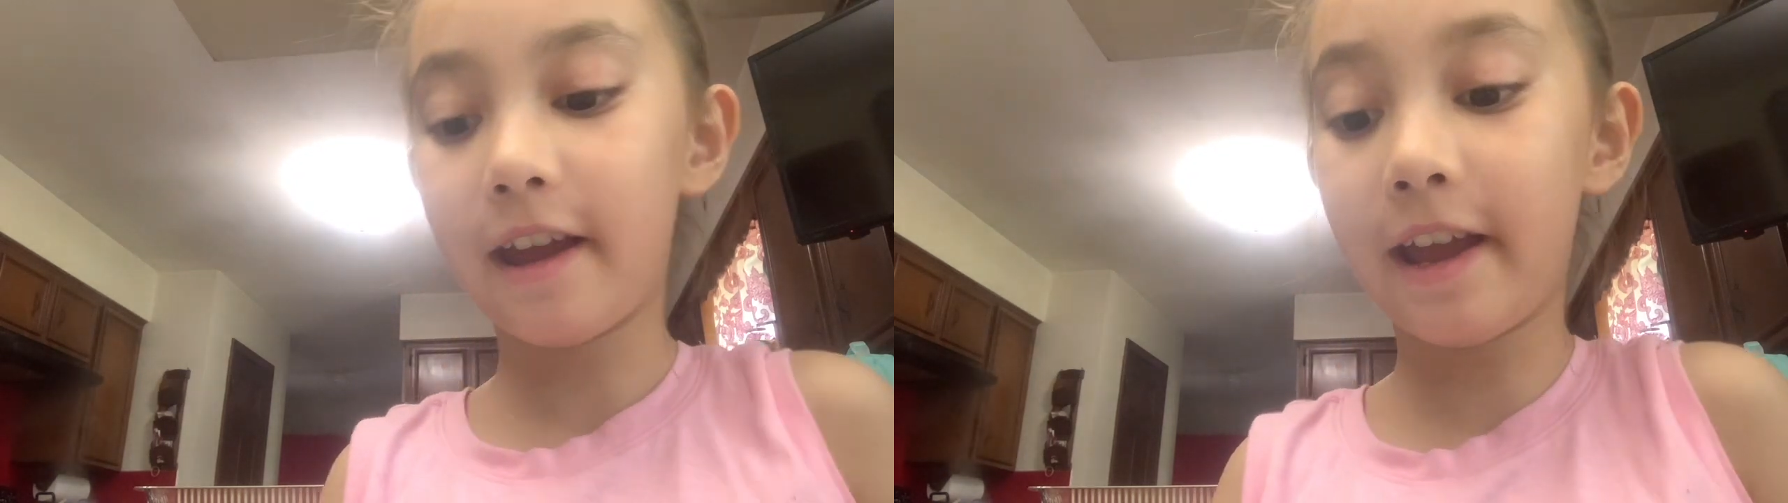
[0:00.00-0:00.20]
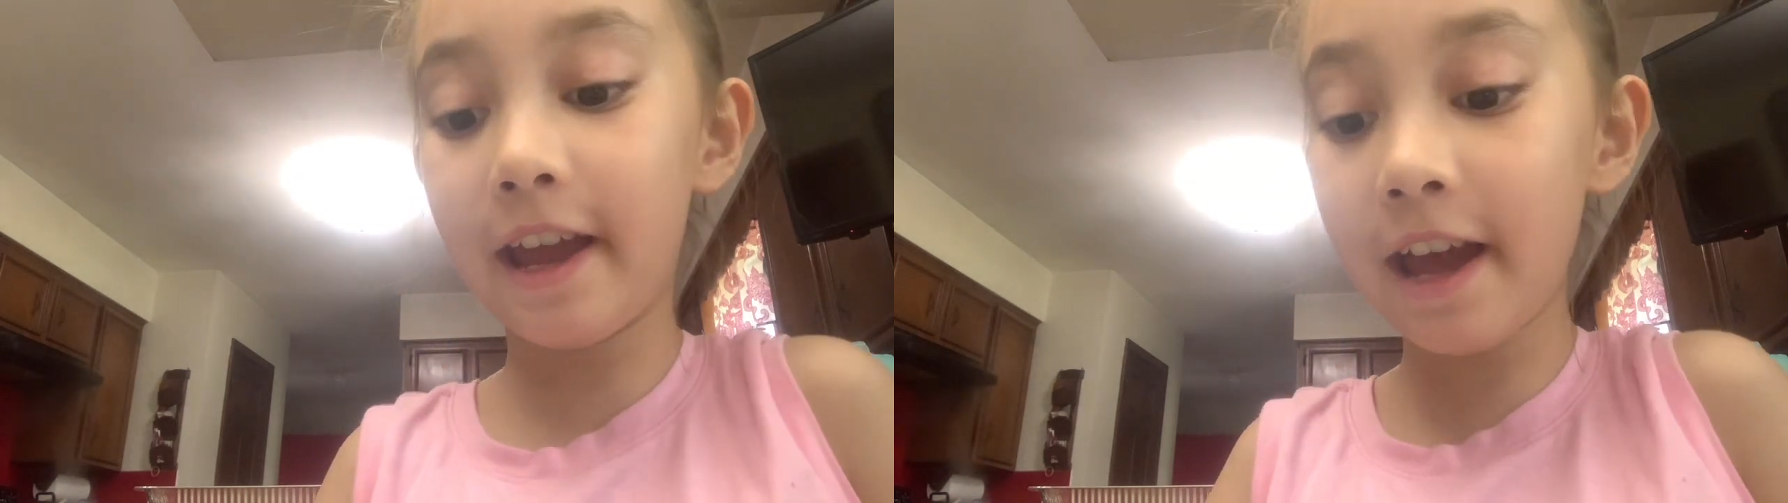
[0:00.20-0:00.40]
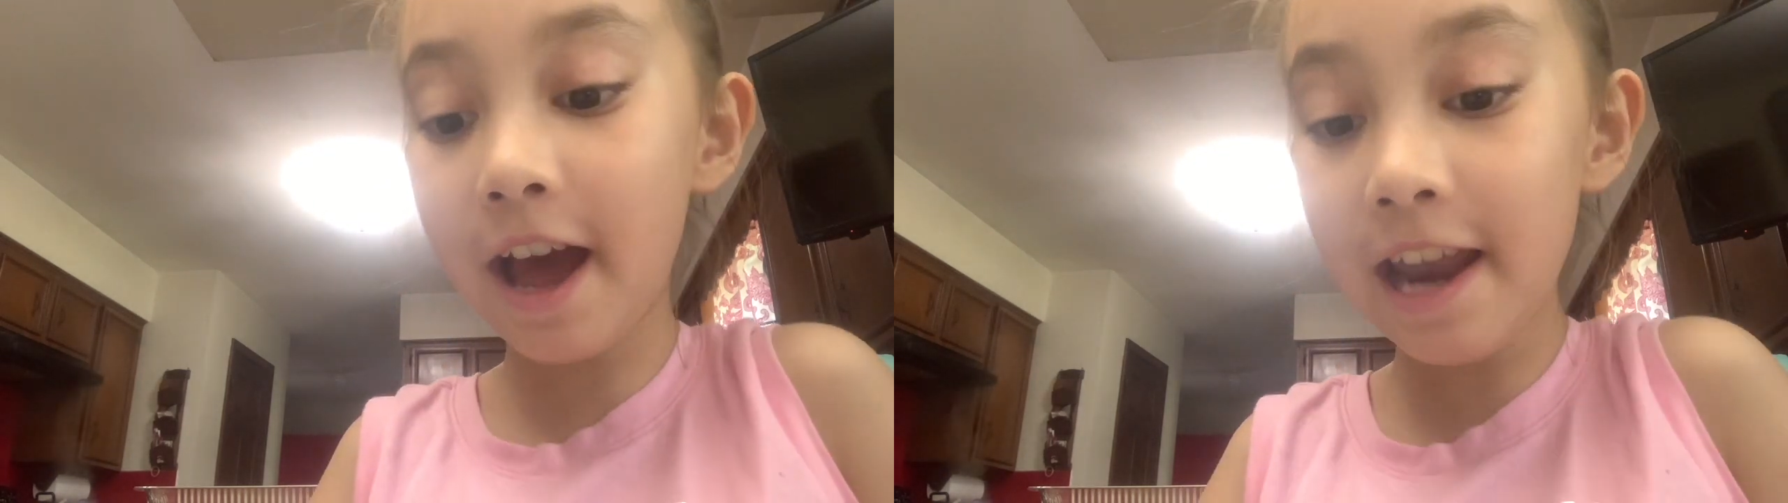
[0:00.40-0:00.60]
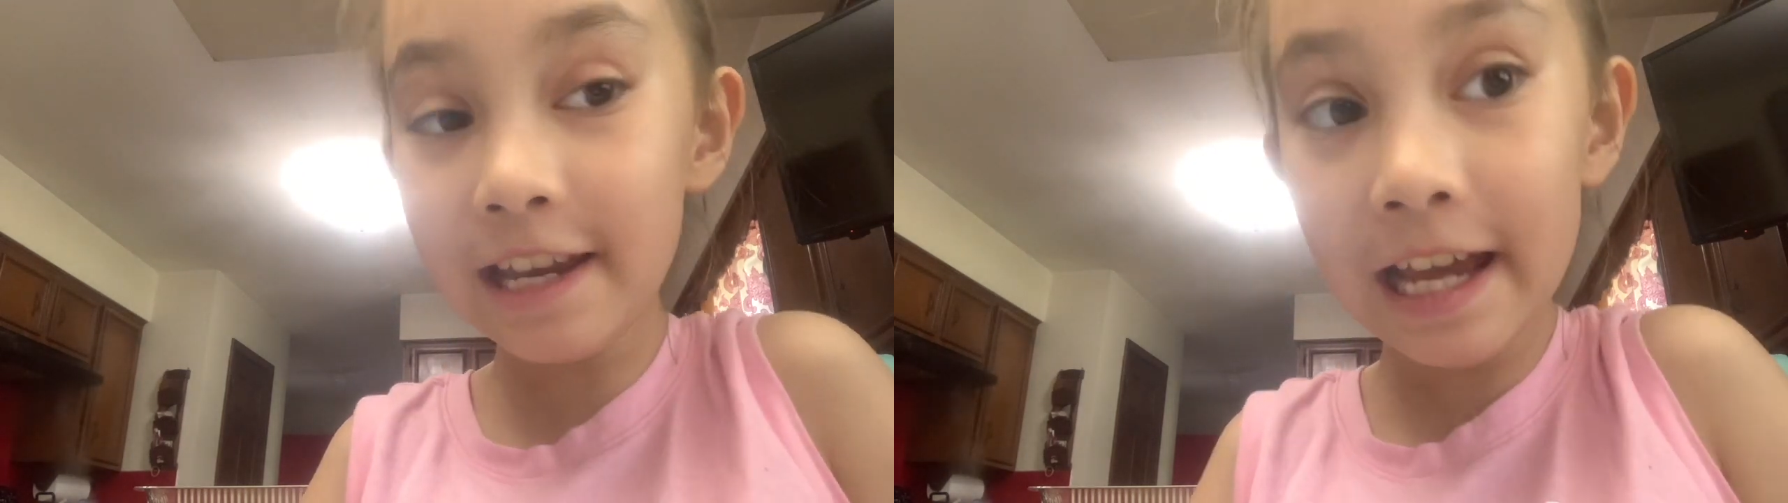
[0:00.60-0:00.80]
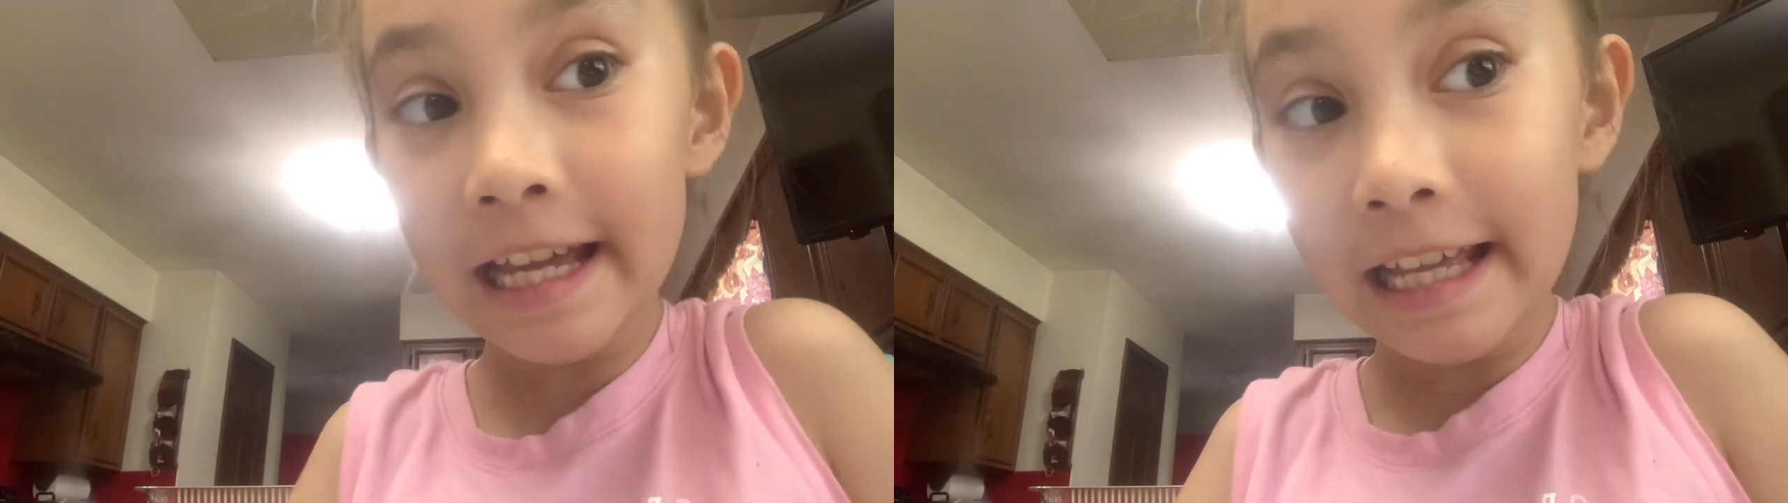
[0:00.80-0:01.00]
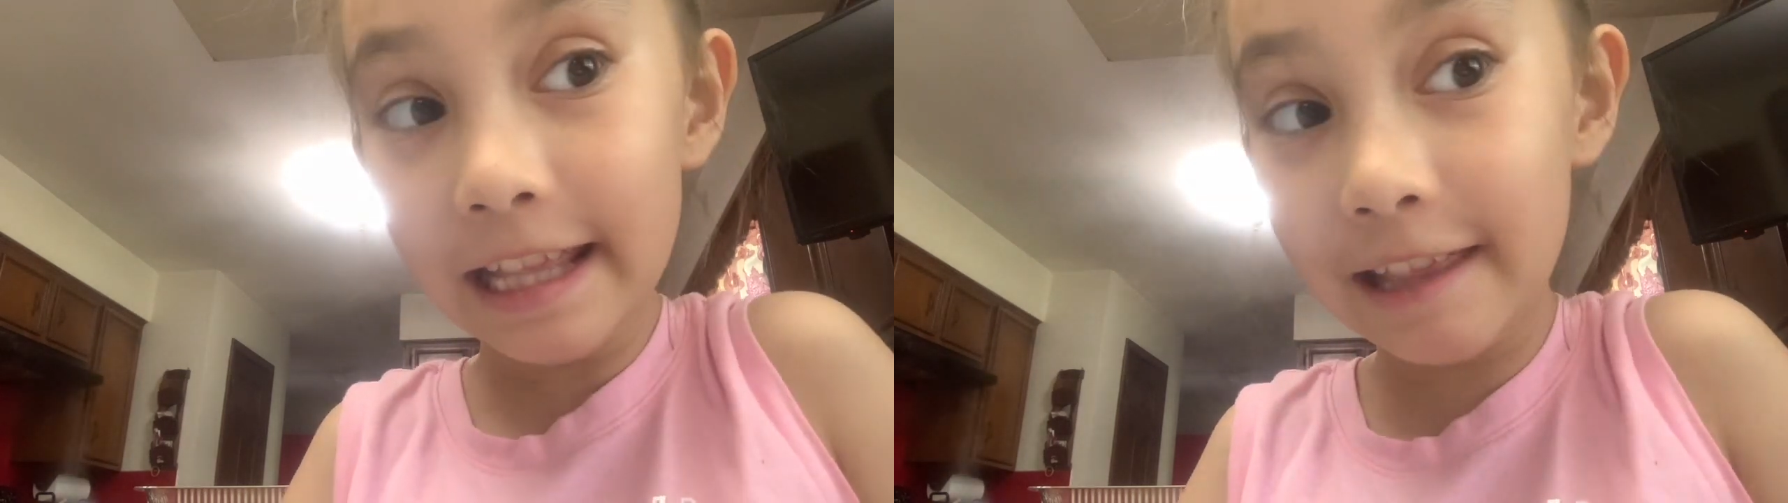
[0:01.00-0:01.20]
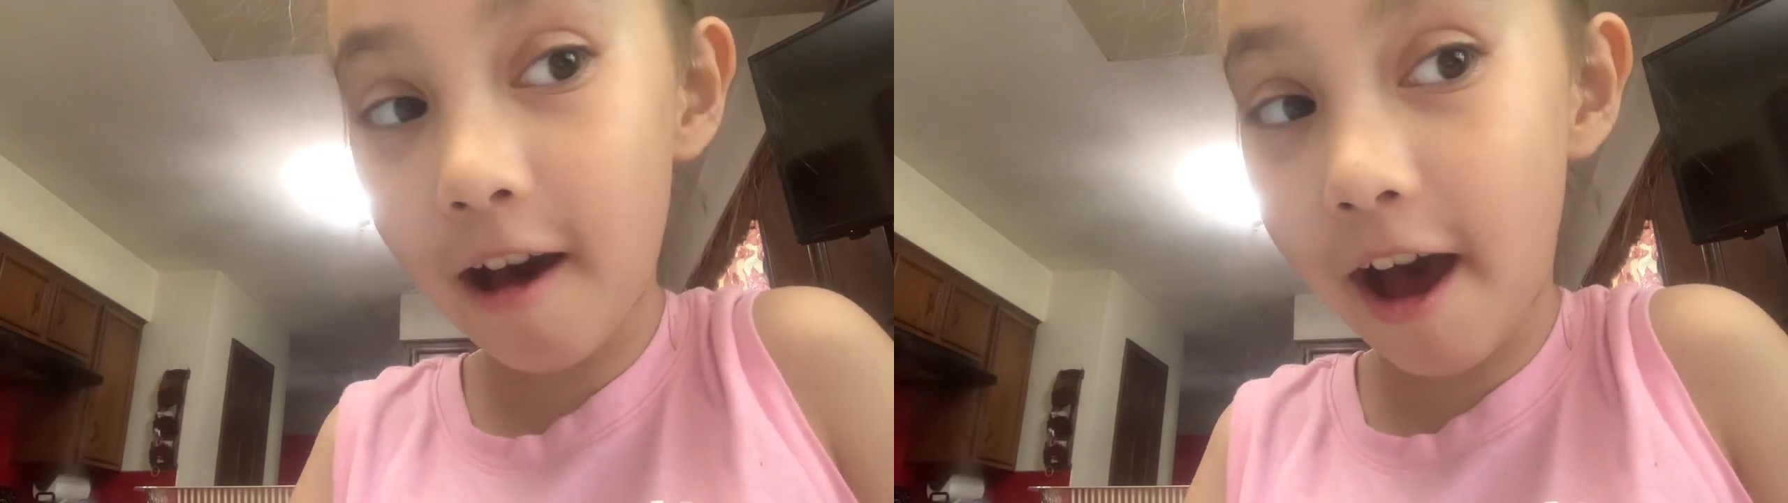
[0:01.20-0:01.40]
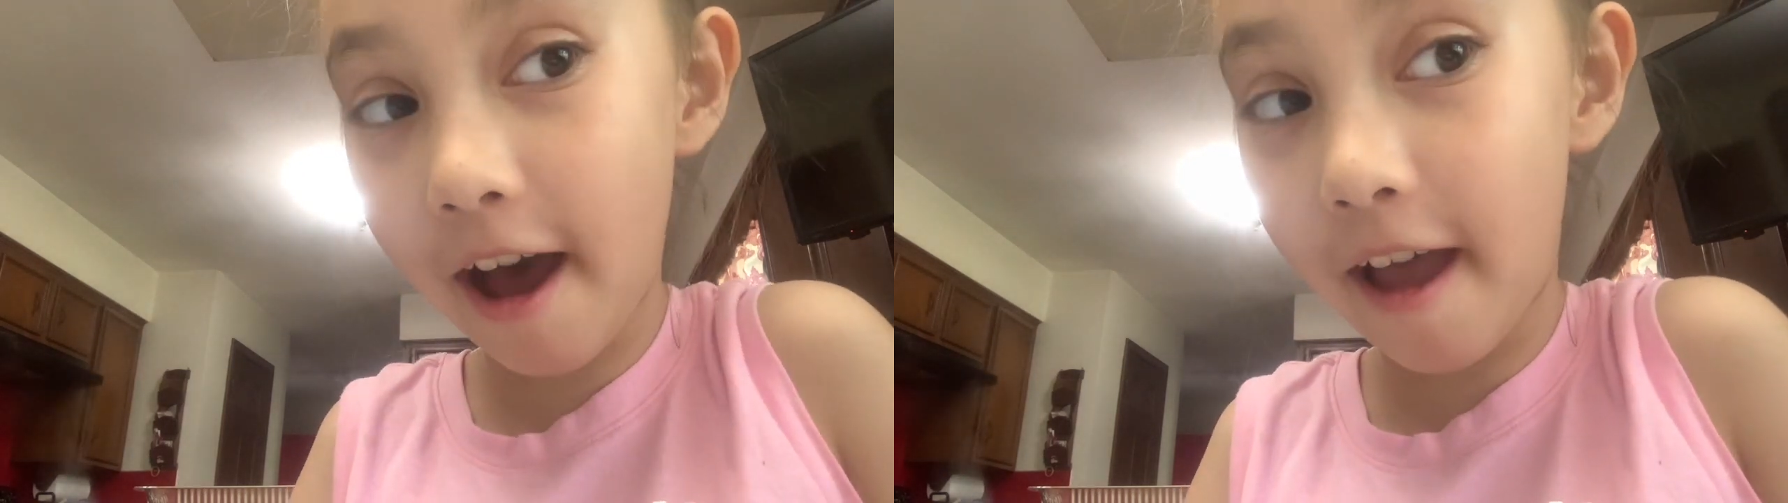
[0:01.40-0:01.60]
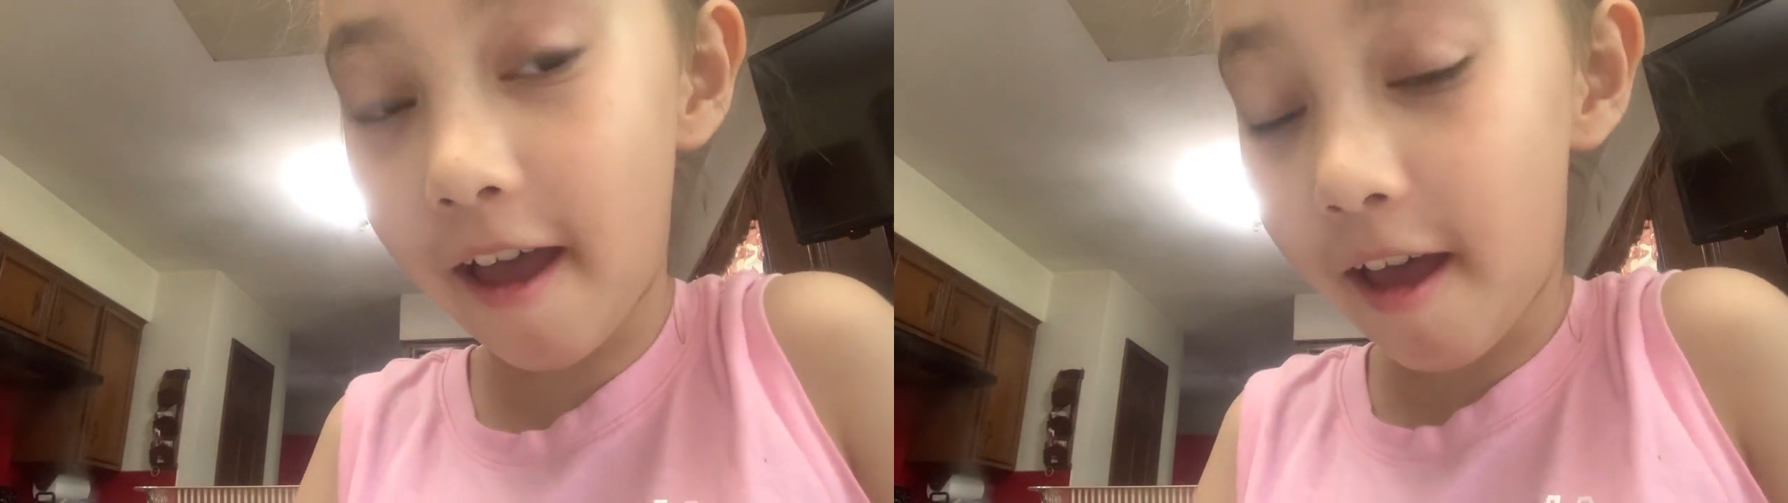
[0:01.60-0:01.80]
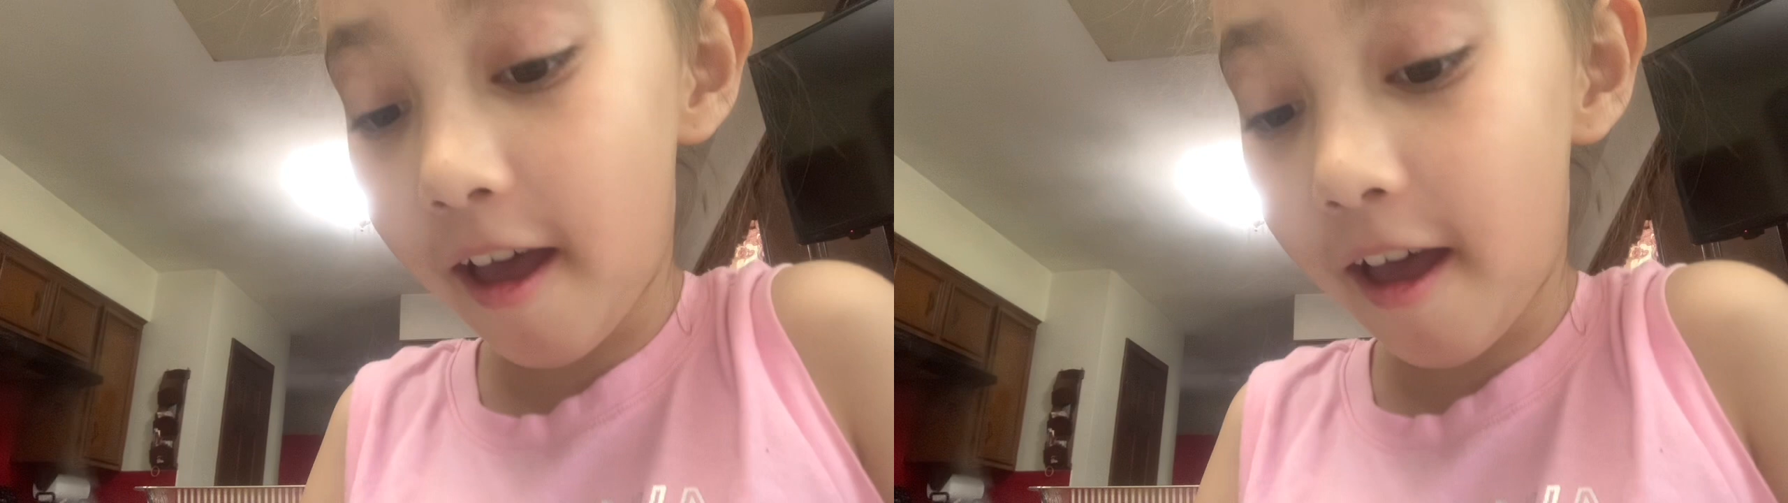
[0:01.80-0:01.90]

and the